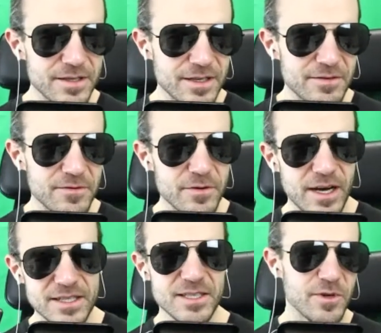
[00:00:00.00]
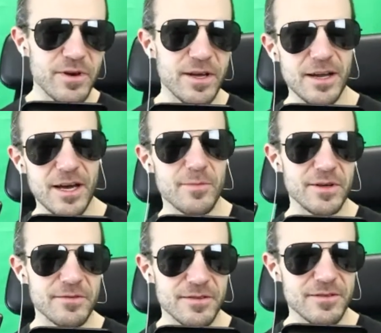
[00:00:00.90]
Like if you ask me right now
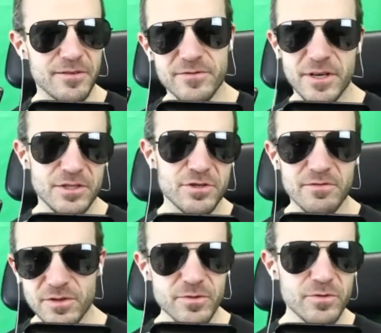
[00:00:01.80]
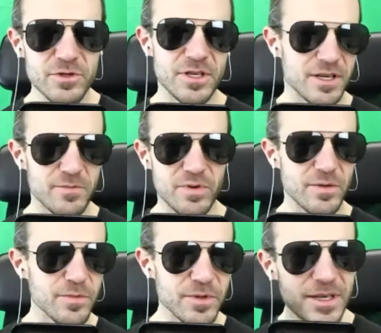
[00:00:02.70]
about the French Revolution, I could
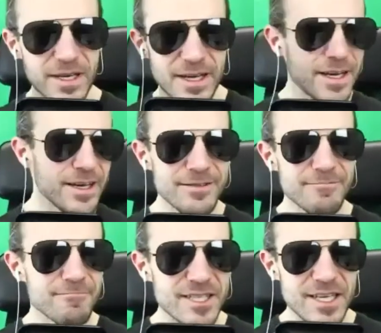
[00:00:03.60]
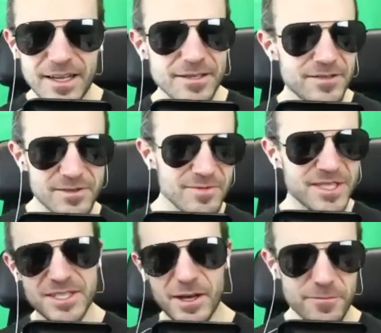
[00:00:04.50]
probably tell you some
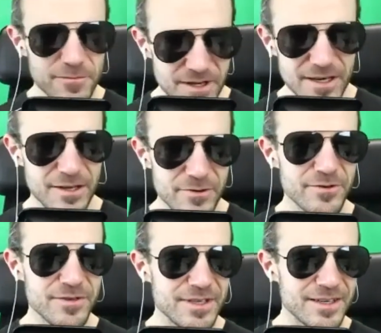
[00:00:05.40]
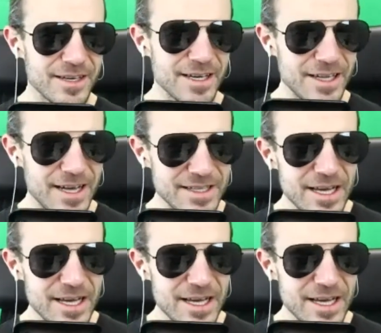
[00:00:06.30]
stuff that I learned in class.